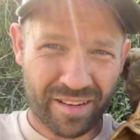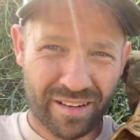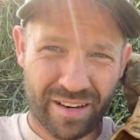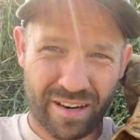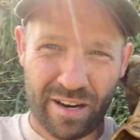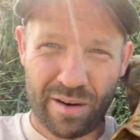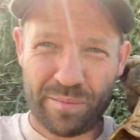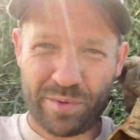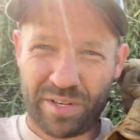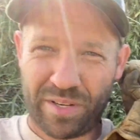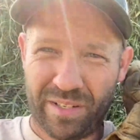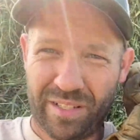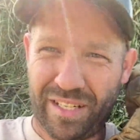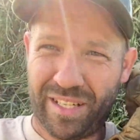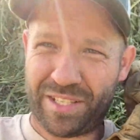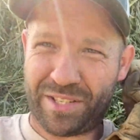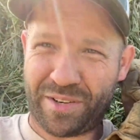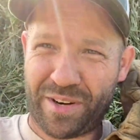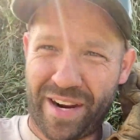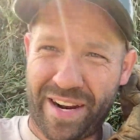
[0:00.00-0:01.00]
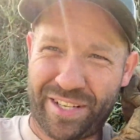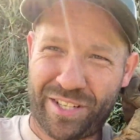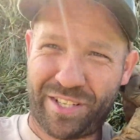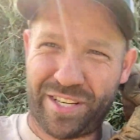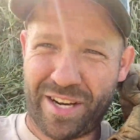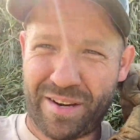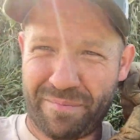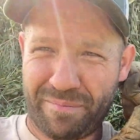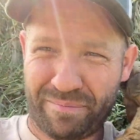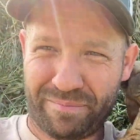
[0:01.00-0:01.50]
Arms are a little scratched
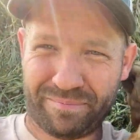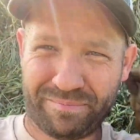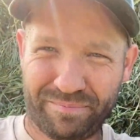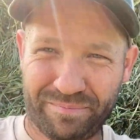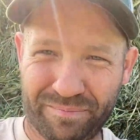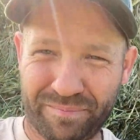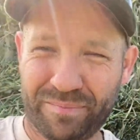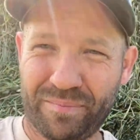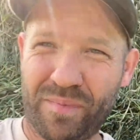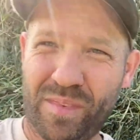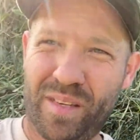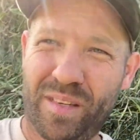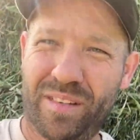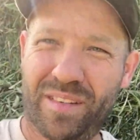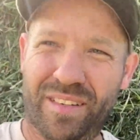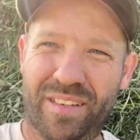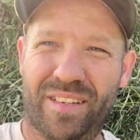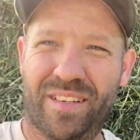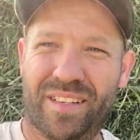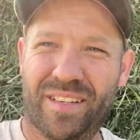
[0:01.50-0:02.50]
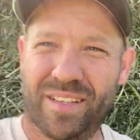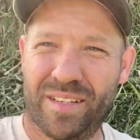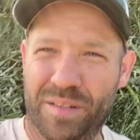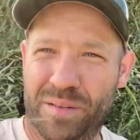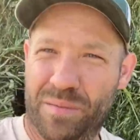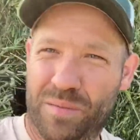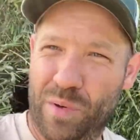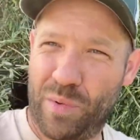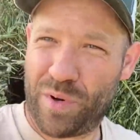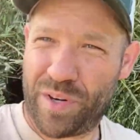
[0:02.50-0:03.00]
up,
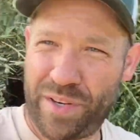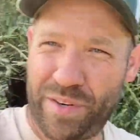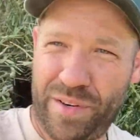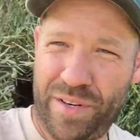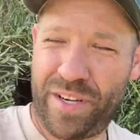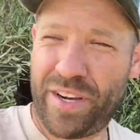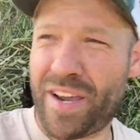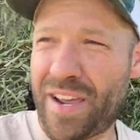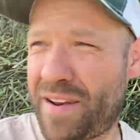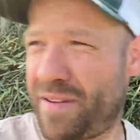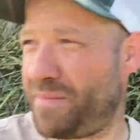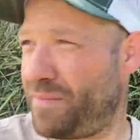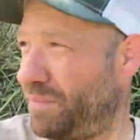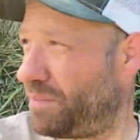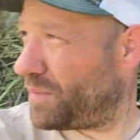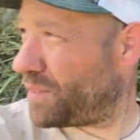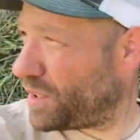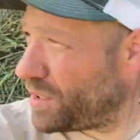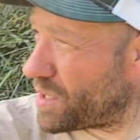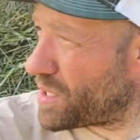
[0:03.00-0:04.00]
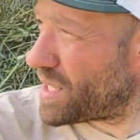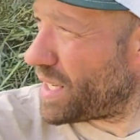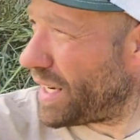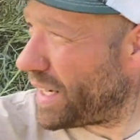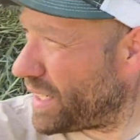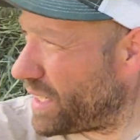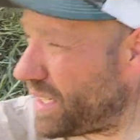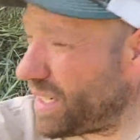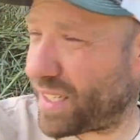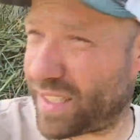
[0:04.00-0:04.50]
but we're doing good. Looks
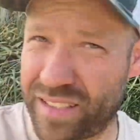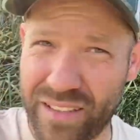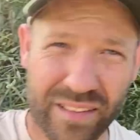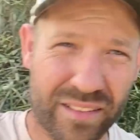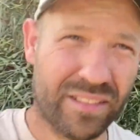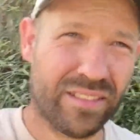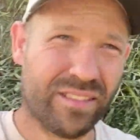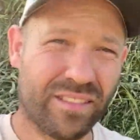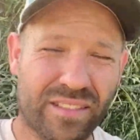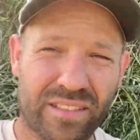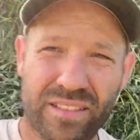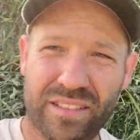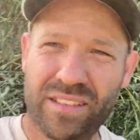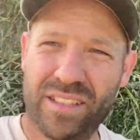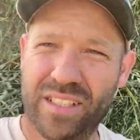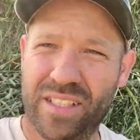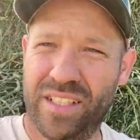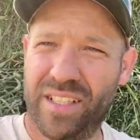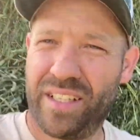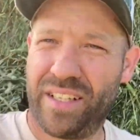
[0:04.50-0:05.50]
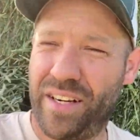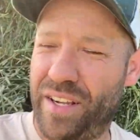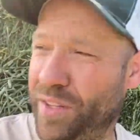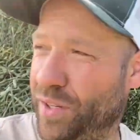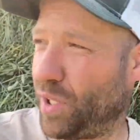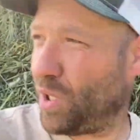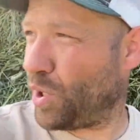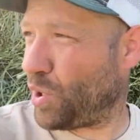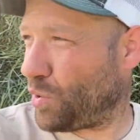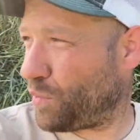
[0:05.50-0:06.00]
like
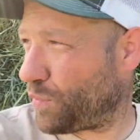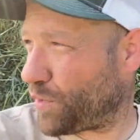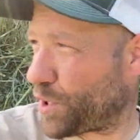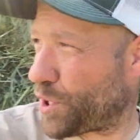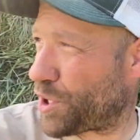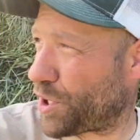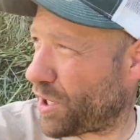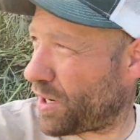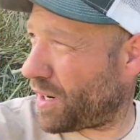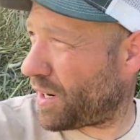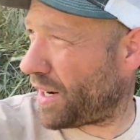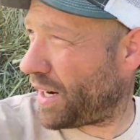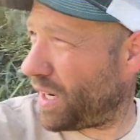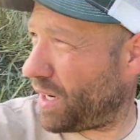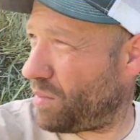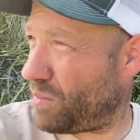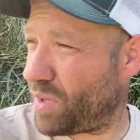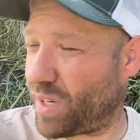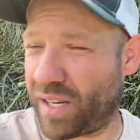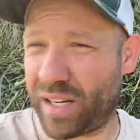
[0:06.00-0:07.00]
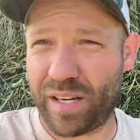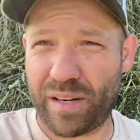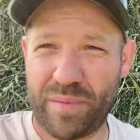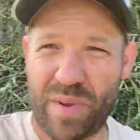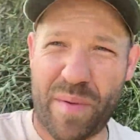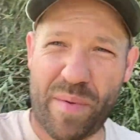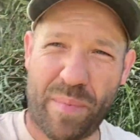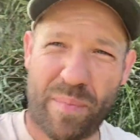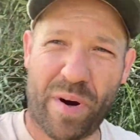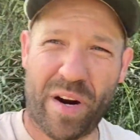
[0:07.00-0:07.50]
Another load for sure, and
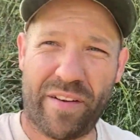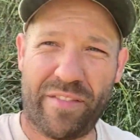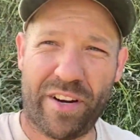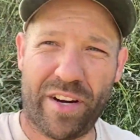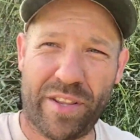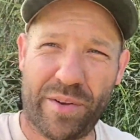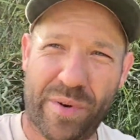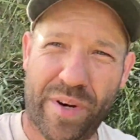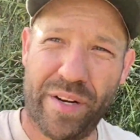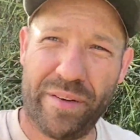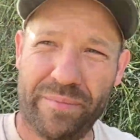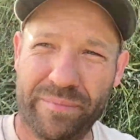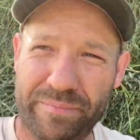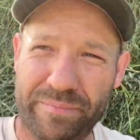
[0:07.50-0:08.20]
maybe part of another one.